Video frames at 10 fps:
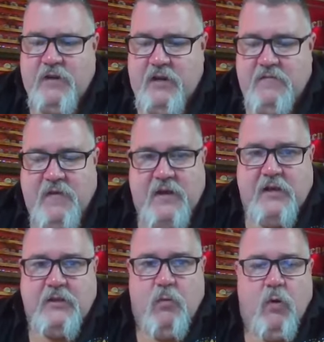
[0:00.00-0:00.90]
and he found
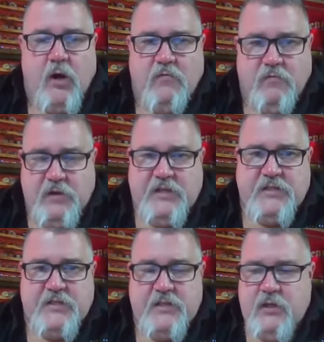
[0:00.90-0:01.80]
out that water
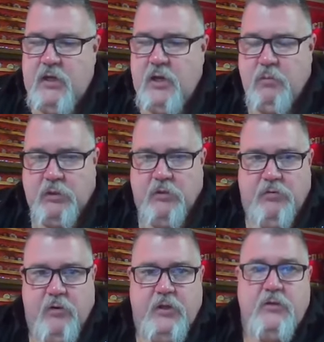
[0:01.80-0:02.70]
freezes below
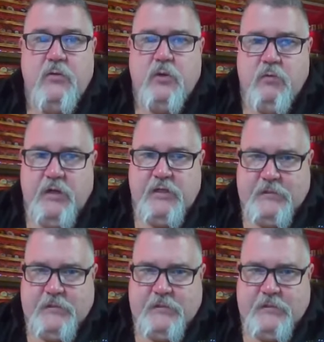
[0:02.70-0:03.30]
32 degrees.